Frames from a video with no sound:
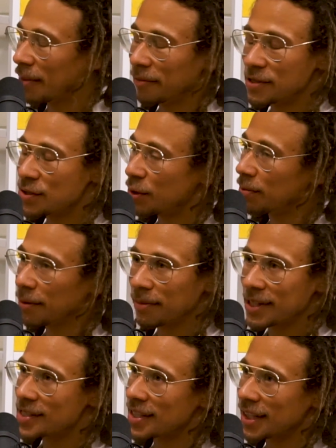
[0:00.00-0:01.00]
super
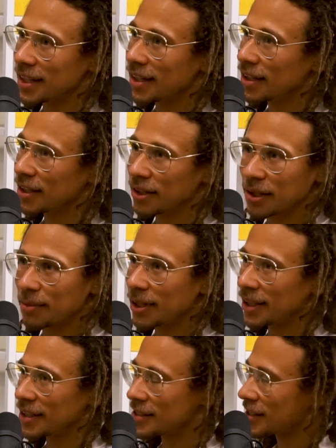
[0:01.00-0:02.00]
busy. You know what I
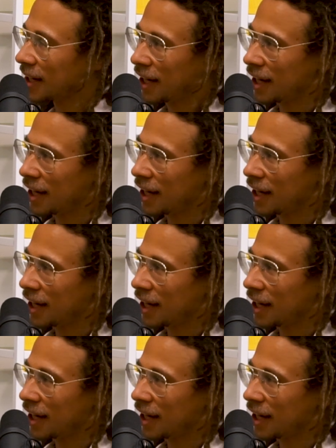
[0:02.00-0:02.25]
mean? It's